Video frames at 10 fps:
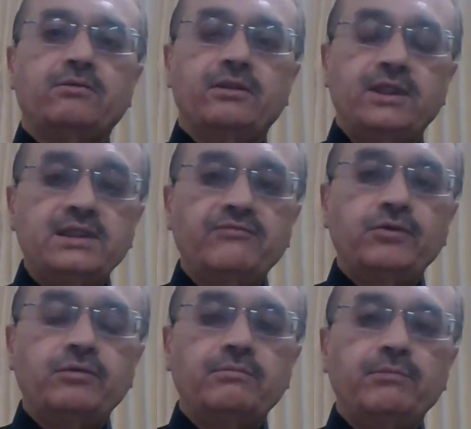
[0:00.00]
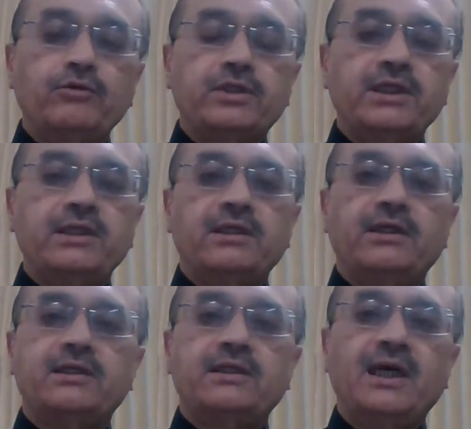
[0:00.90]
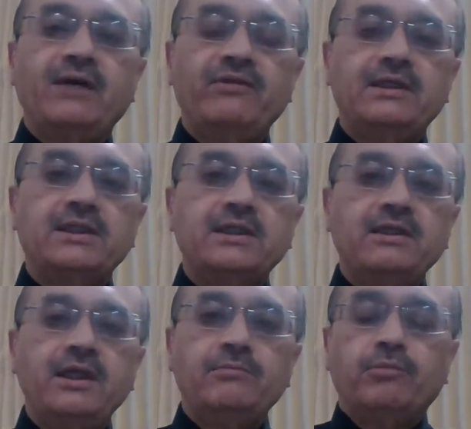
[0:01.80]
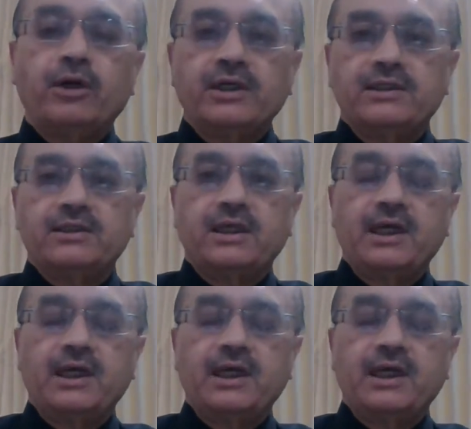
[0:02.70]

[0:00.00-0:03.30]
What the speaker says: So this mutant is having certain importance